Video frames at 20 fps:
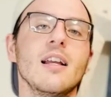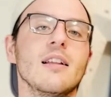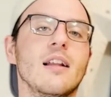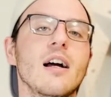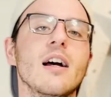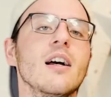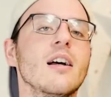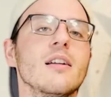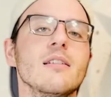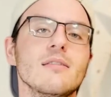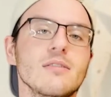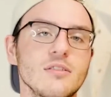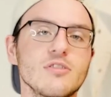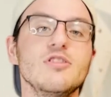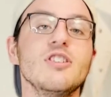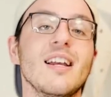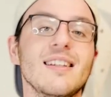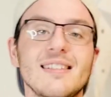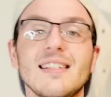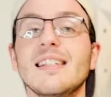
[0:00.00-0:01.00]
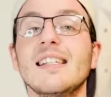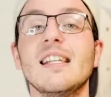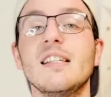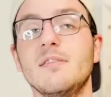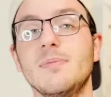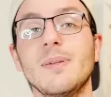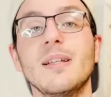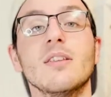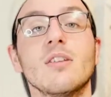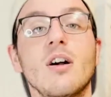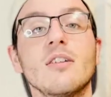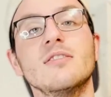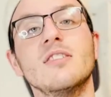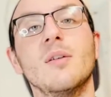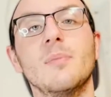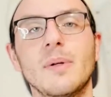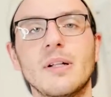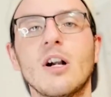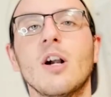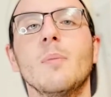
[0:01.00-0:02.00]
Uh, Jesse keeps me locked
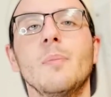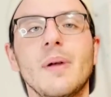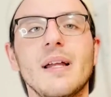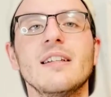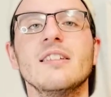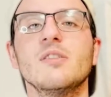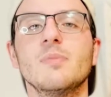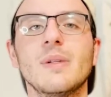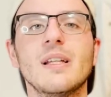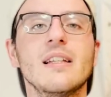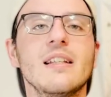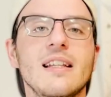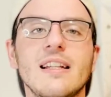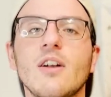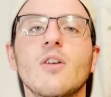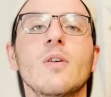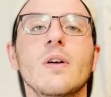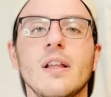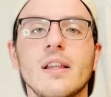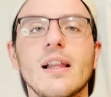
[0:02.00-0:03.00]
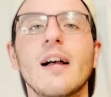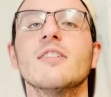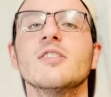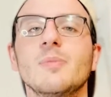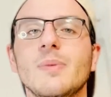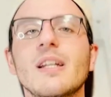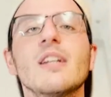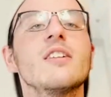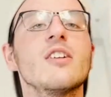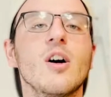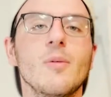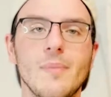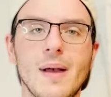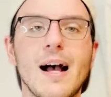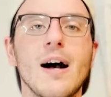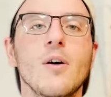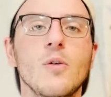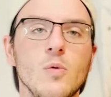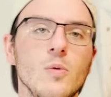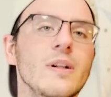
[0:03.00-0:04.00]
up in our basement and only allows me to come
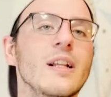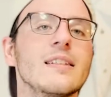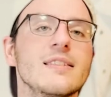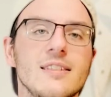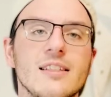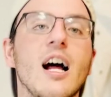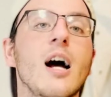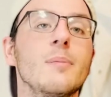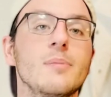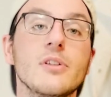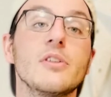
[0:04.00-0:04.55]
out when it's time